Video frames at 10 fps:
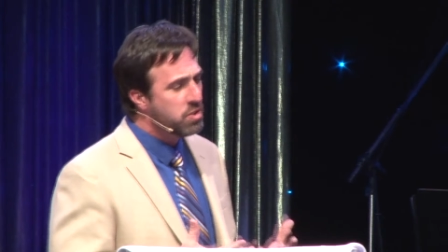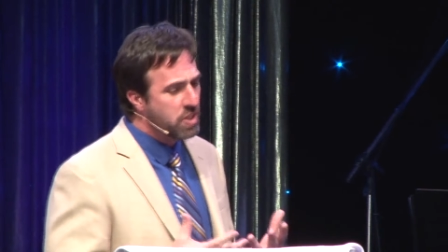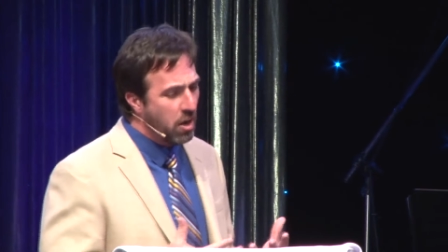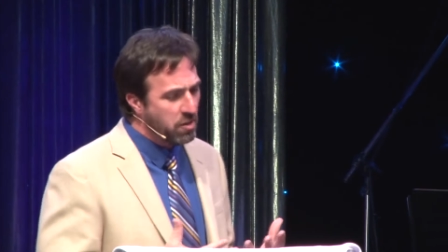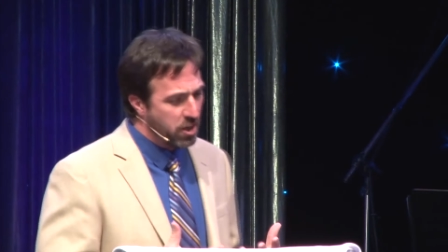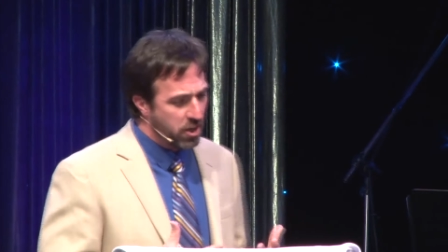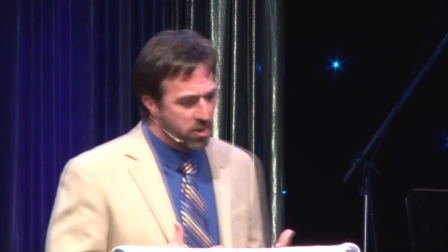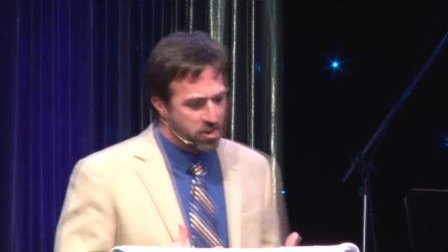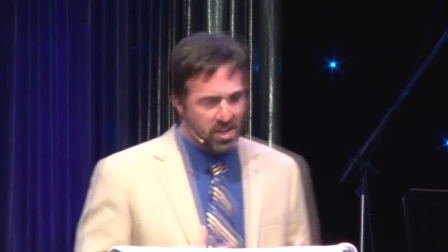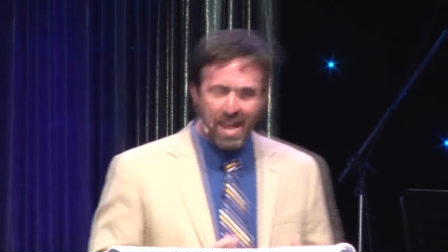goat
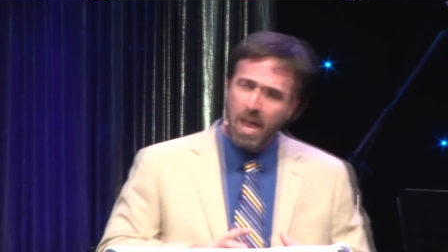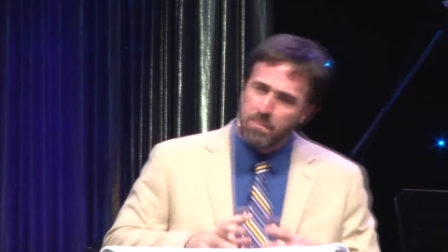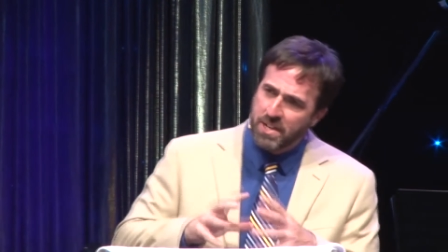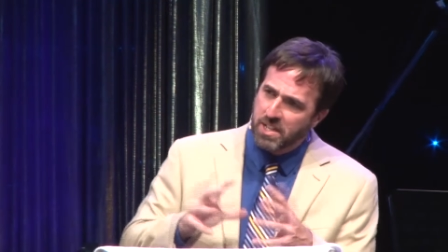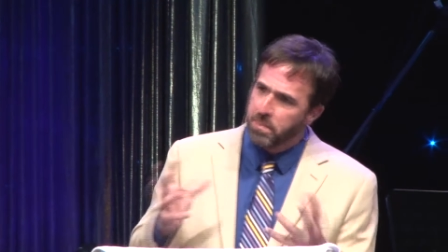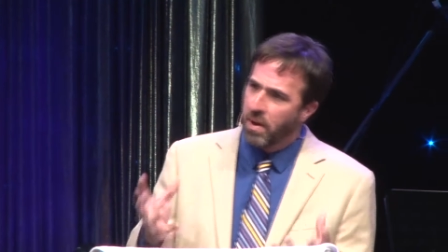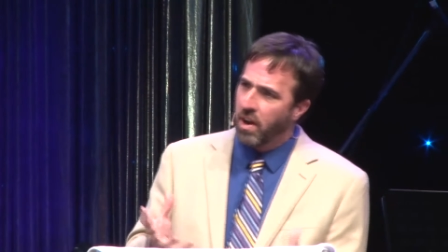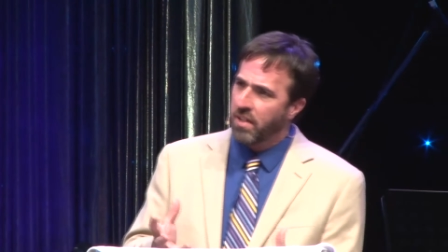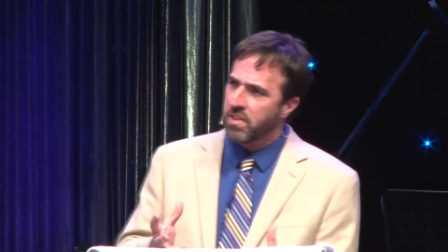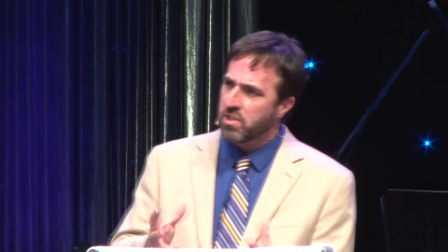herders happened
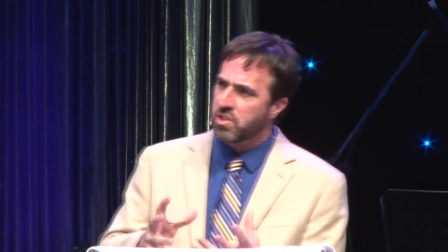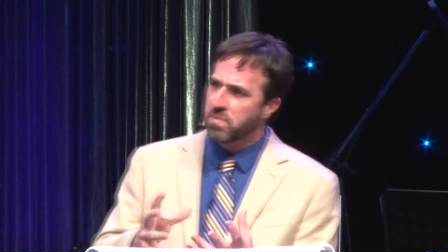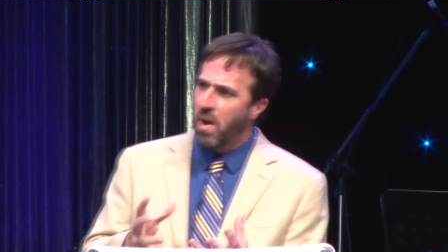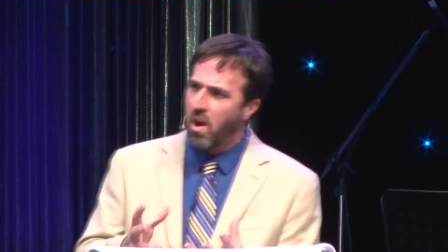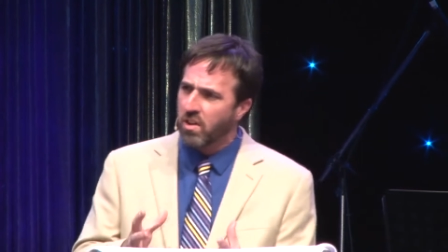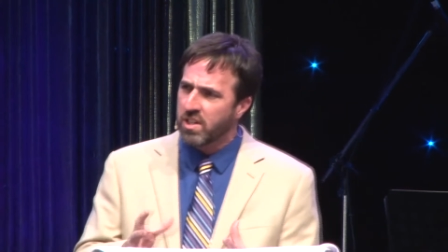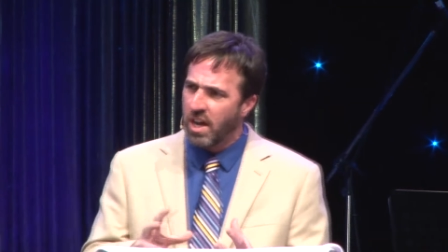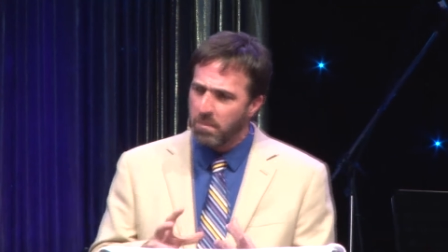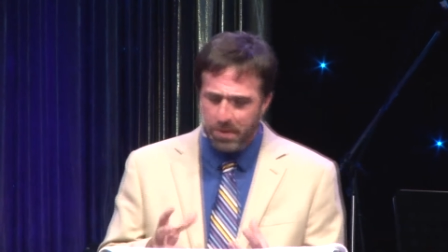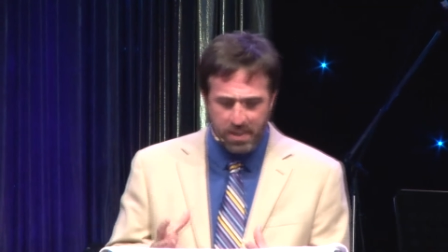upon this small
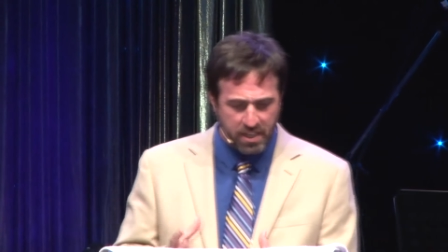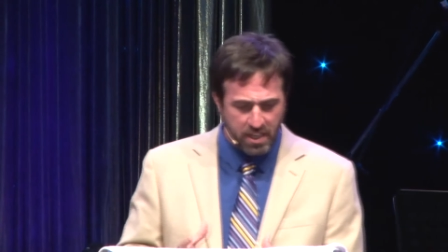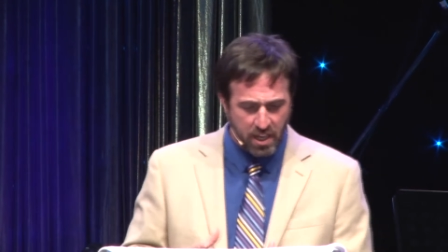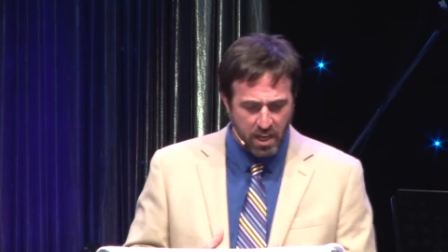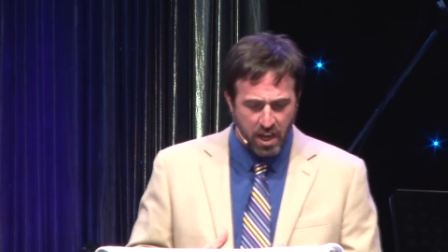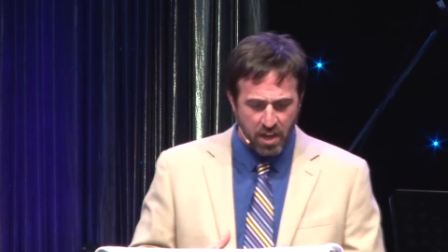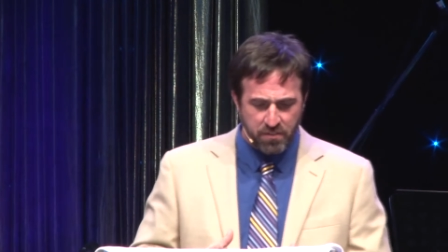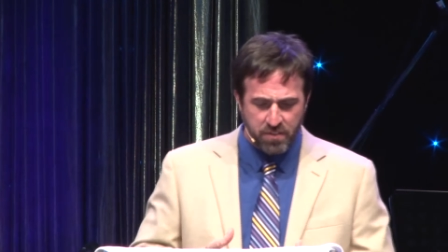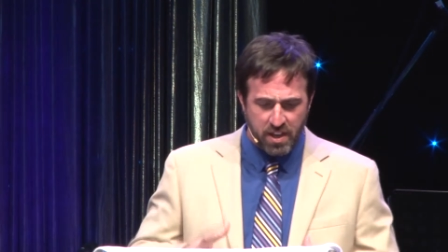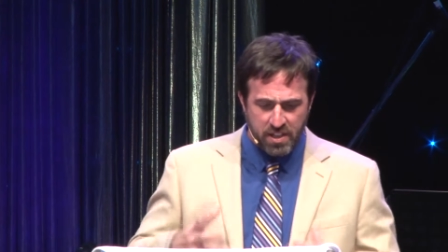company
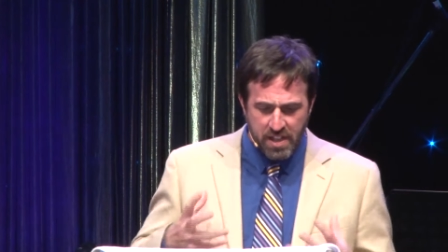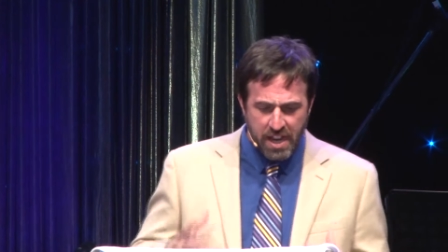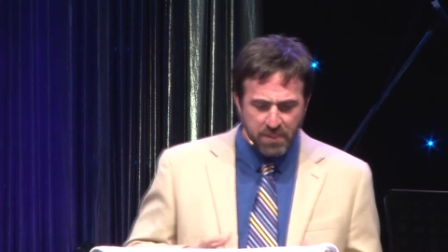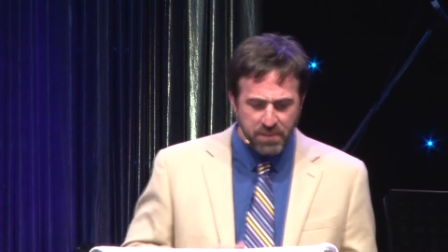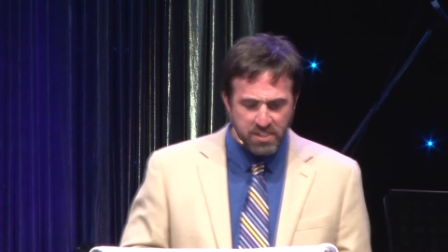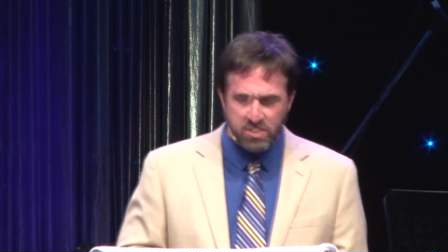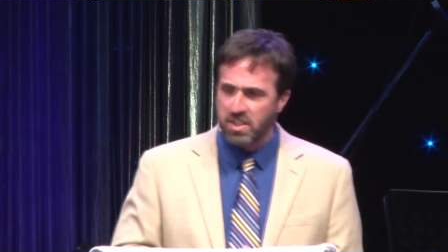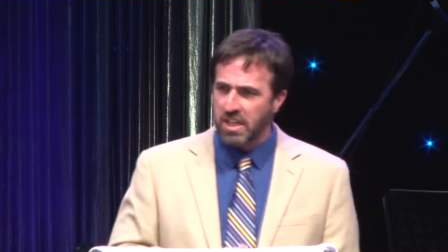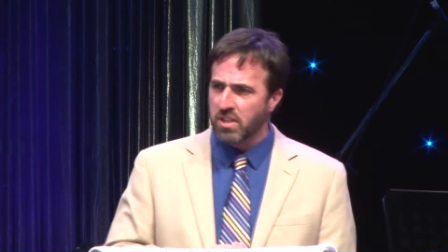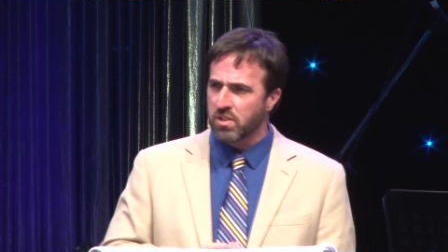of Navy
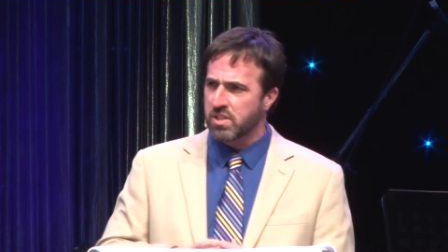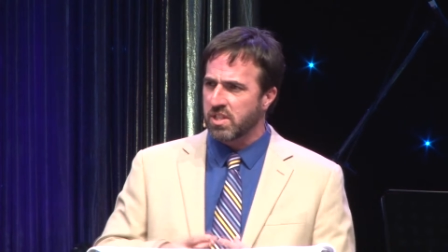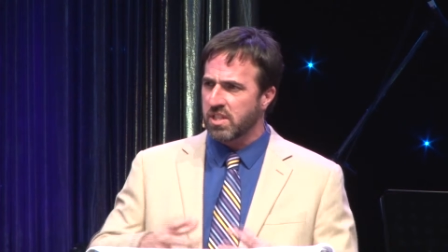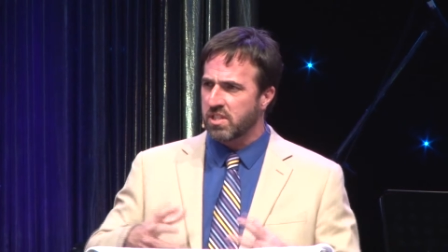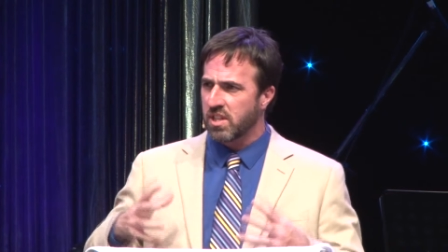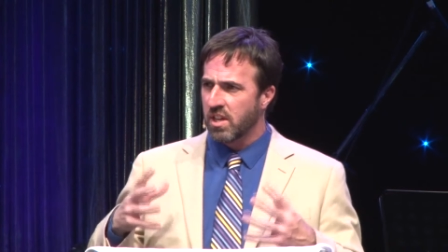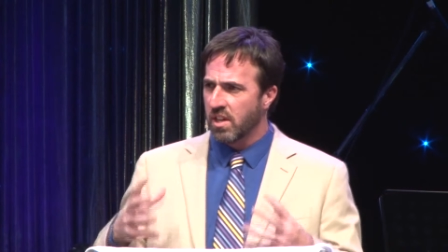SEALs, these